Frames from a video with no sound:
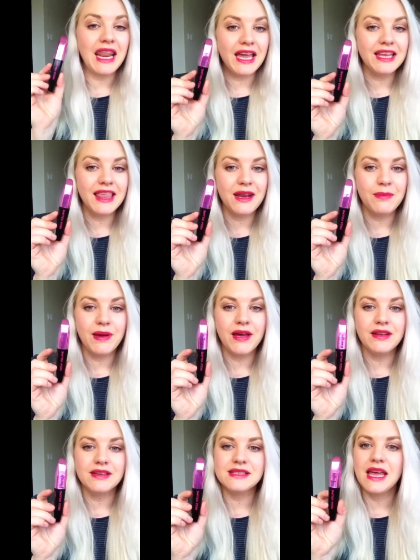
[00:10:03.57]
like that
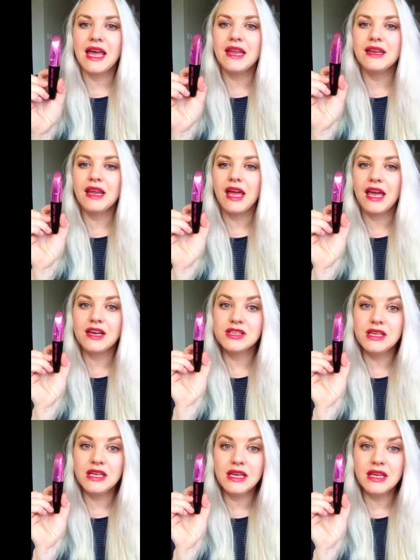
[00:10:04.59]
about it, and I
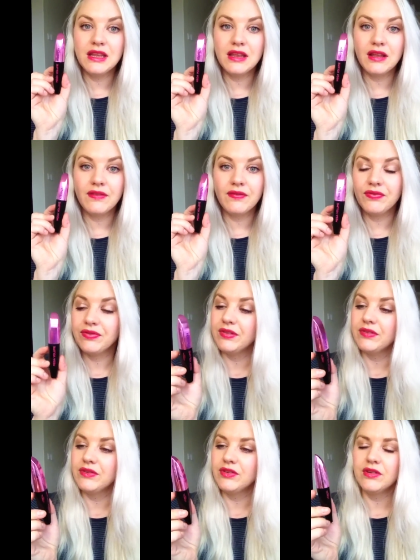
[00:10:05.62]
actually
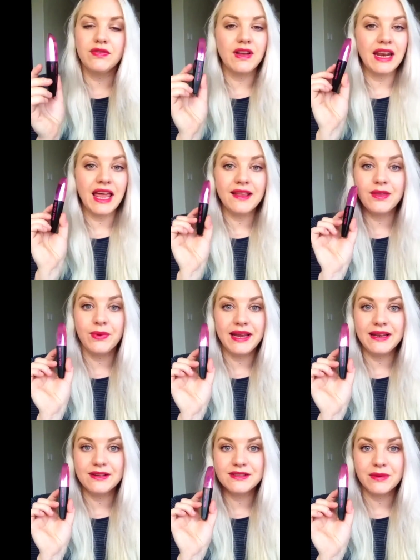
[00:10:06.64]
sort of, I like the way
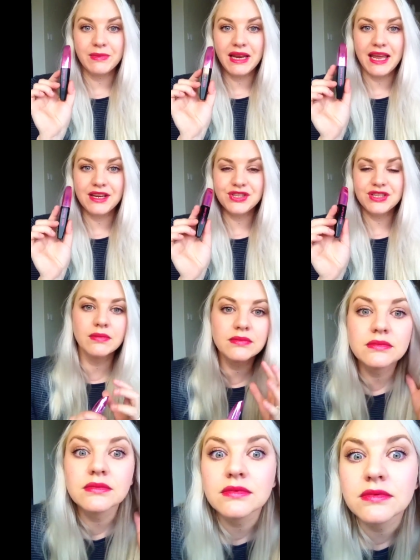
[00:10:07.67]
it looks on my lashes,
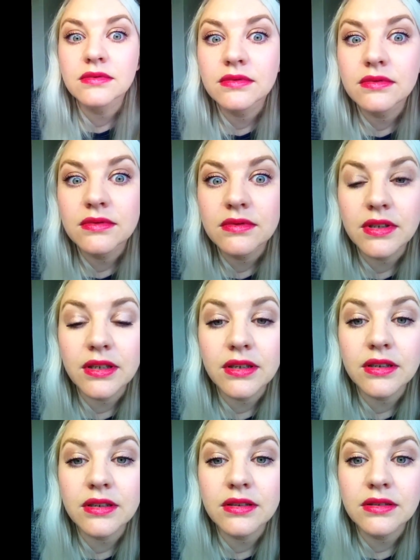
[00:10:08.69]
the
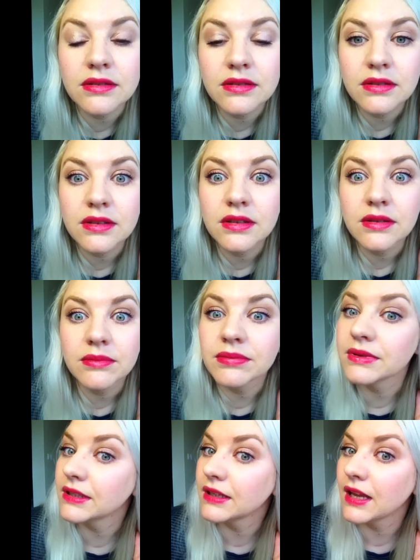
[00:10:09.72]
look,
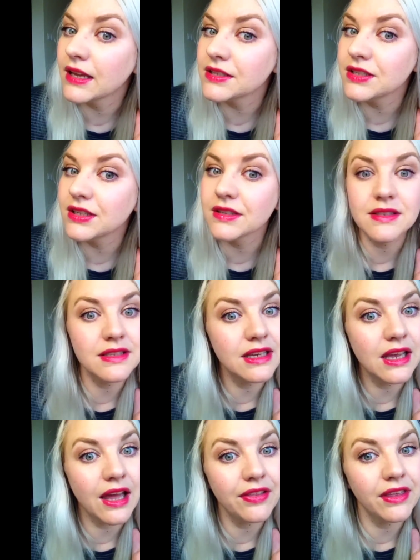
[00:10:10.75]
but as you can
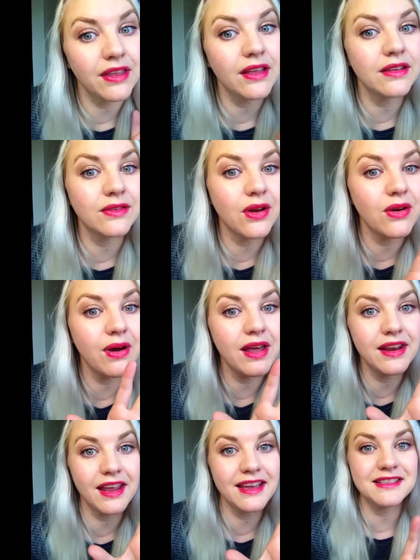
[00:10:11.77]
see, I think it's got quite
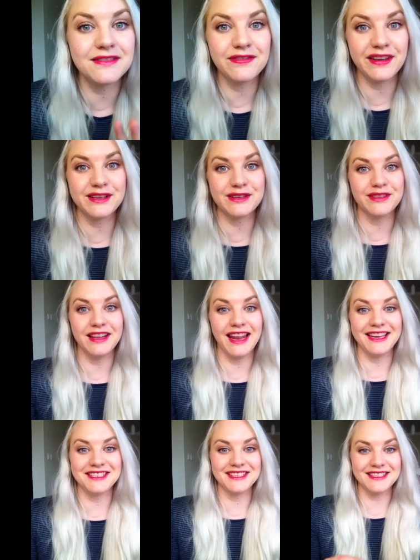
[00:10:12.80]
a nice effect on the
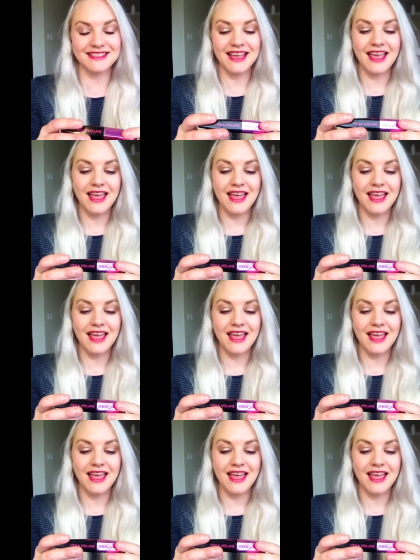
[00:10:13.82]
lashes.